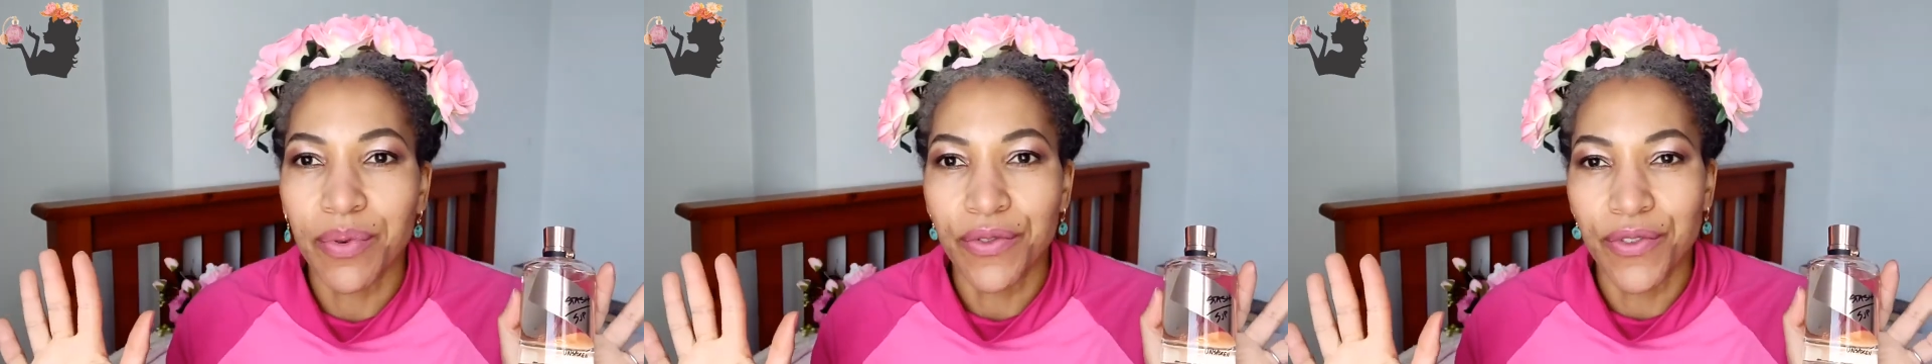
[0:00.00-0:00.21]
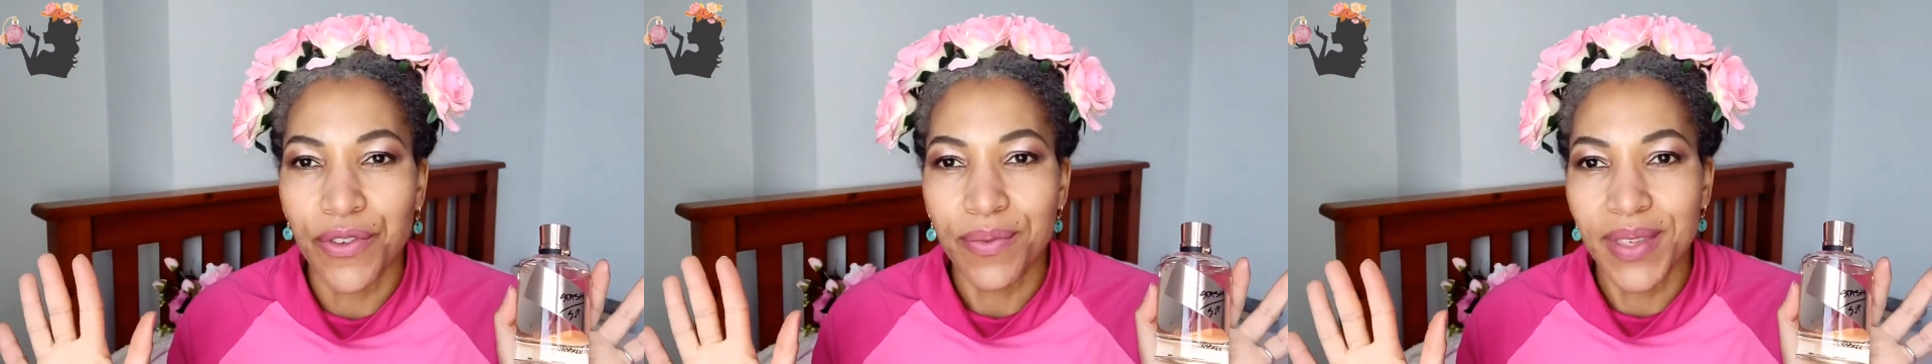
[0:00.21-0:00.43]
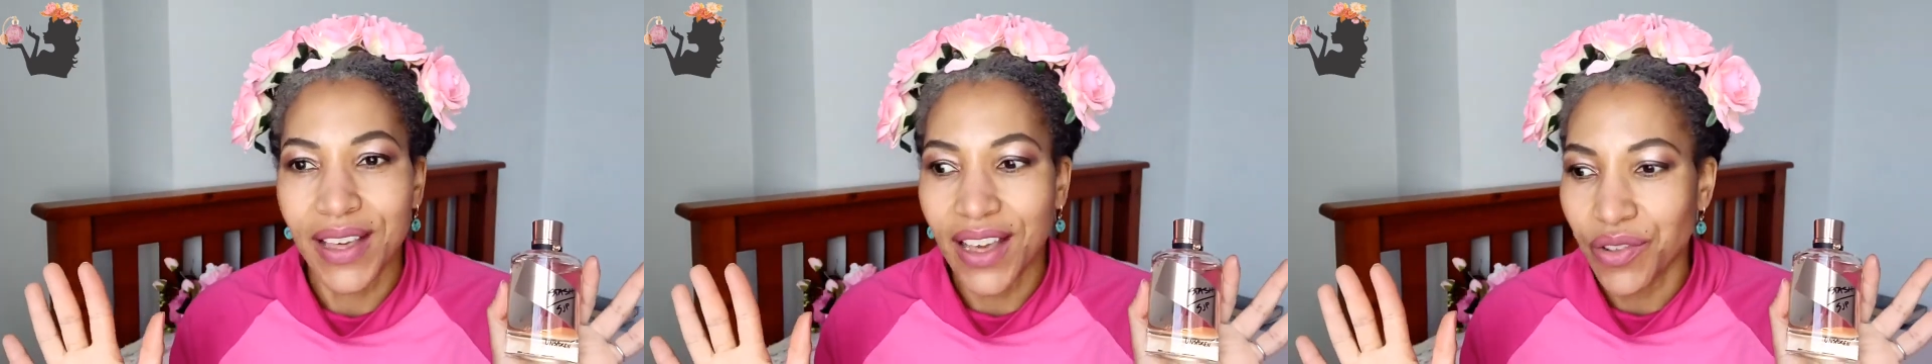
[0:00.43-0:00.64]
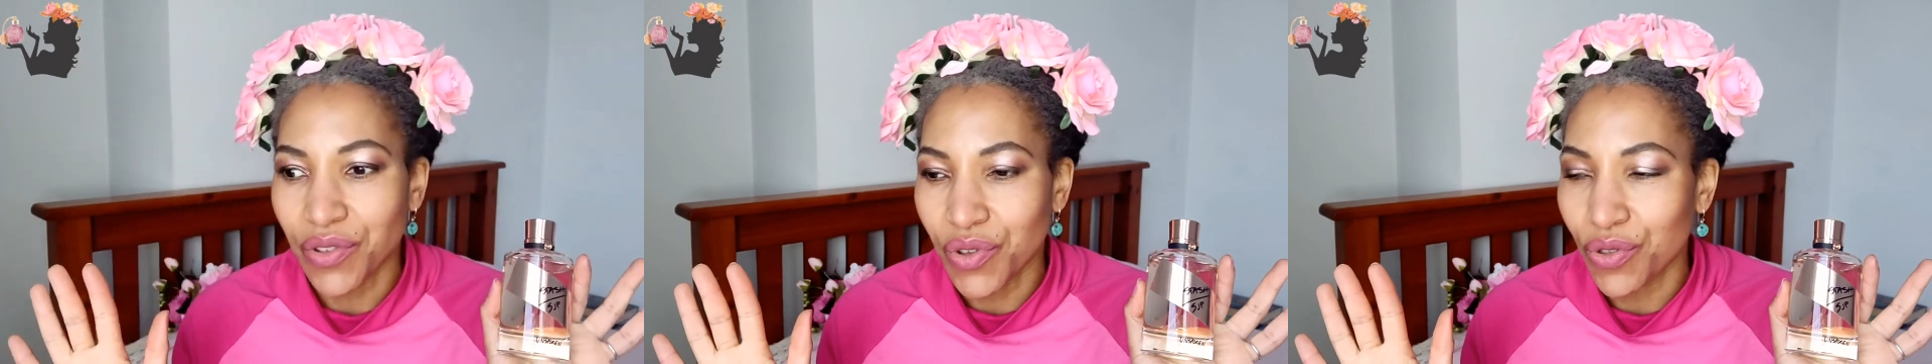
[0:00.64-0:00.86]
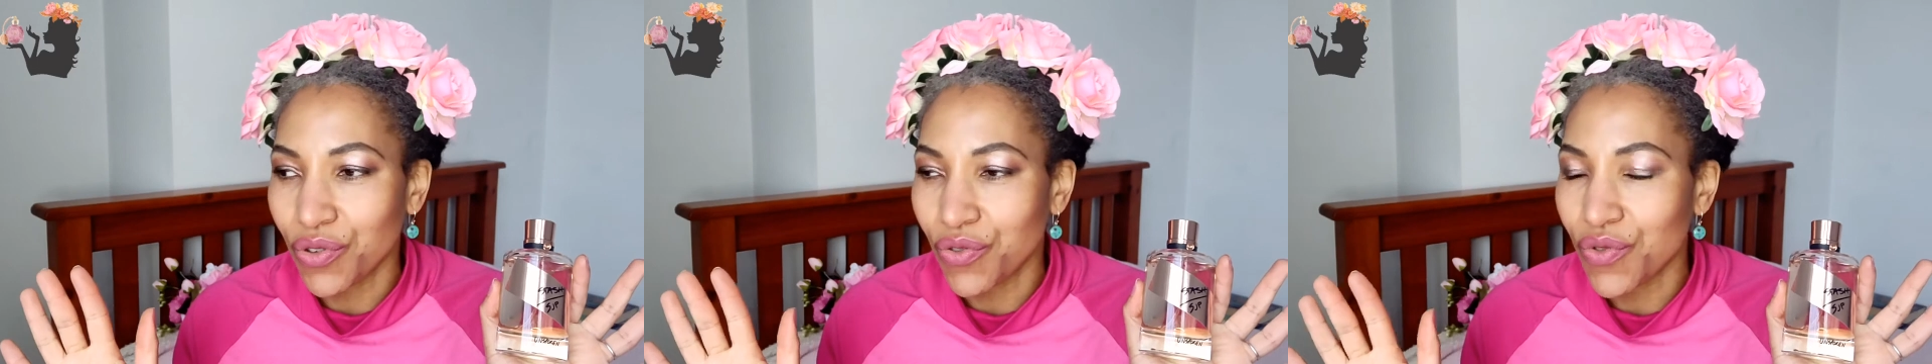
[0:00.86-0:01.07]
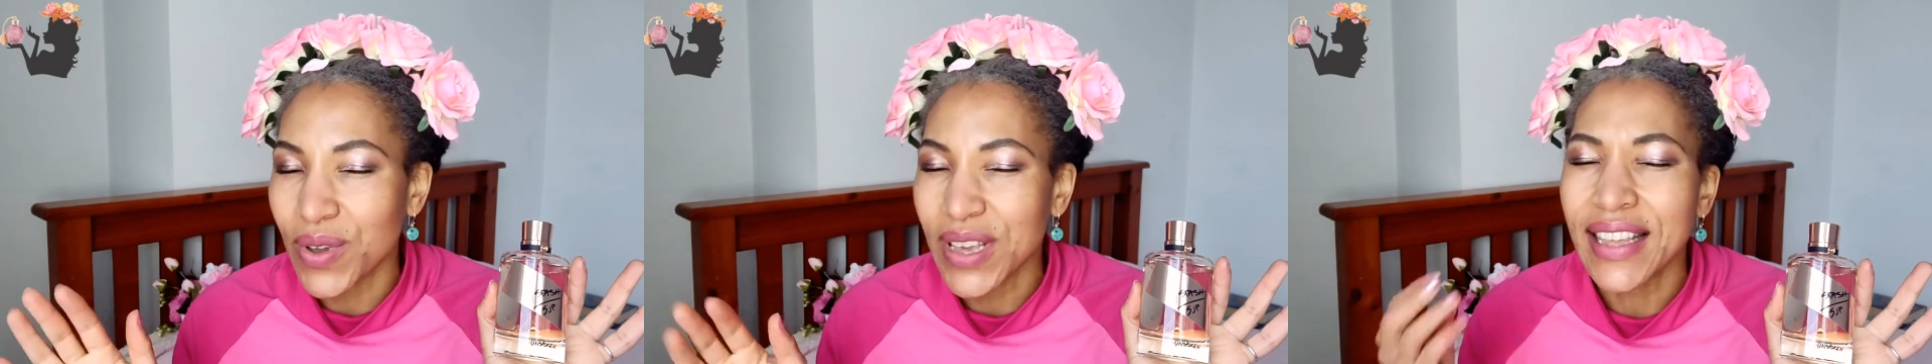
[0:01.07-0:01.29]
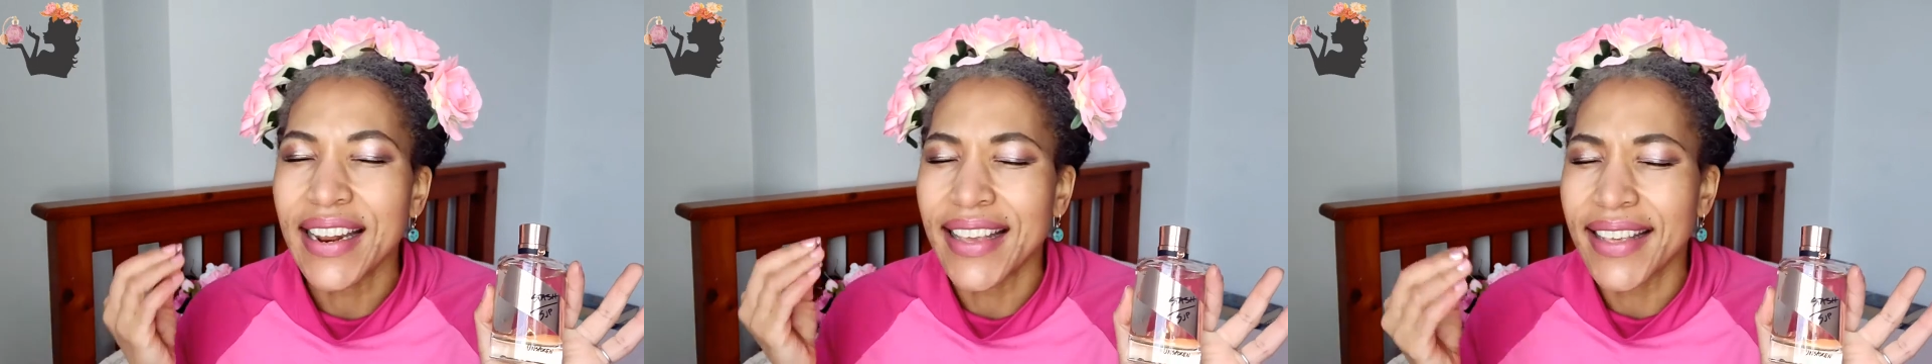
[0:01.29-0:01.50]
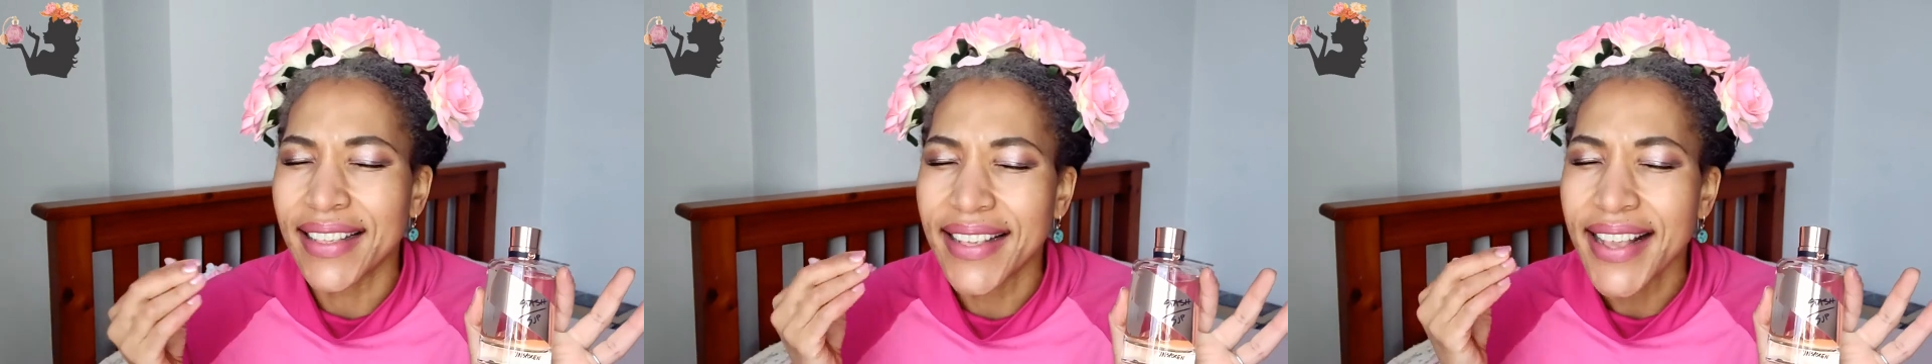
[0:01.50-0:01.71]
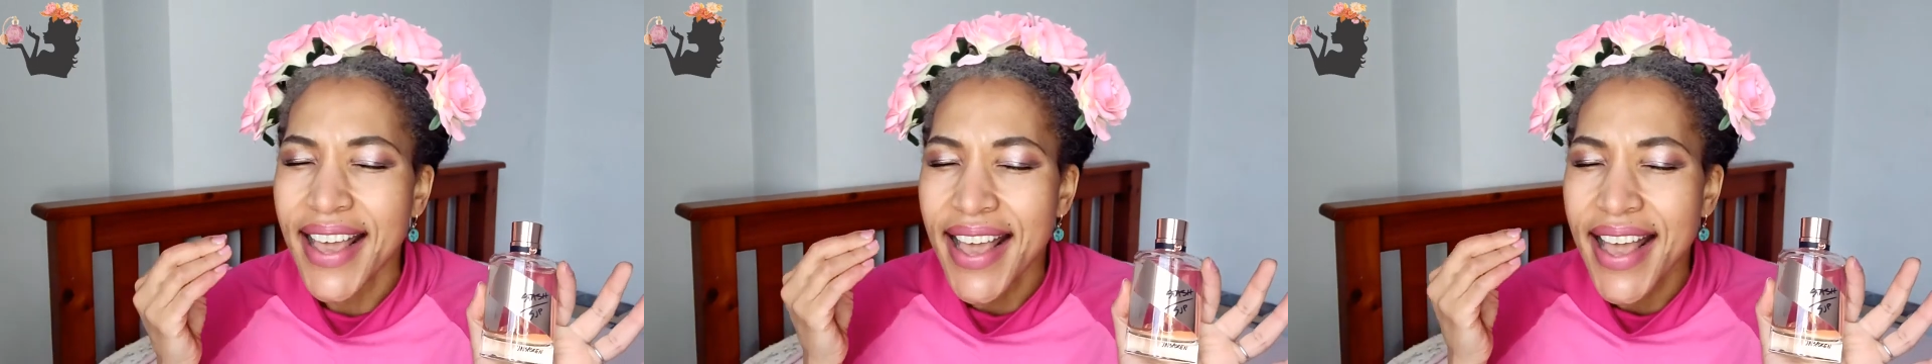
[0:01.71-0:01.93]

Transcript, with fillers: perfume takes you through. It is